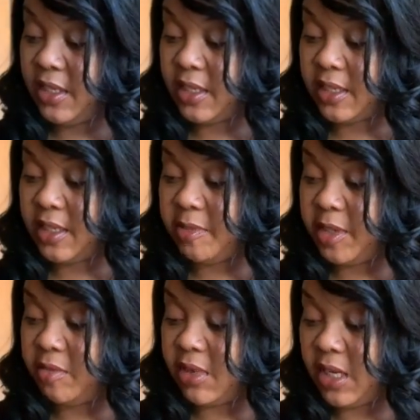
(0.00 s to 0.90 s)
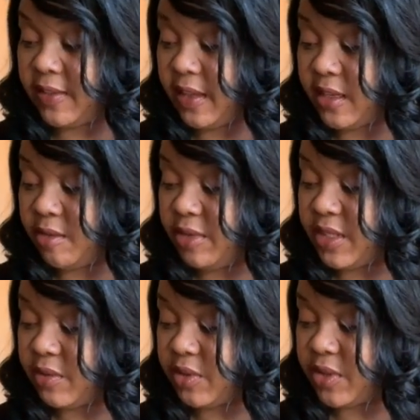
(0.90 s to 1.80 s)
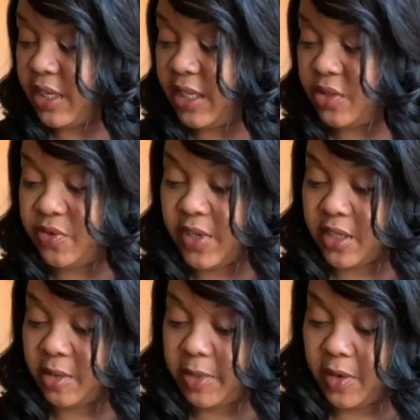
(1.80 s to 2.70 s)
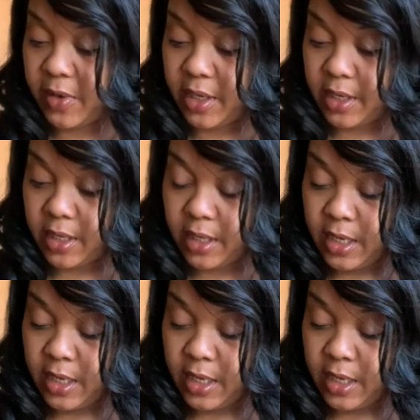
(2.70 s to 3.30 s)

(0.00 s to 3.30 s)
Could have been a money thing. Could be someone's trying to get you fucked up at work.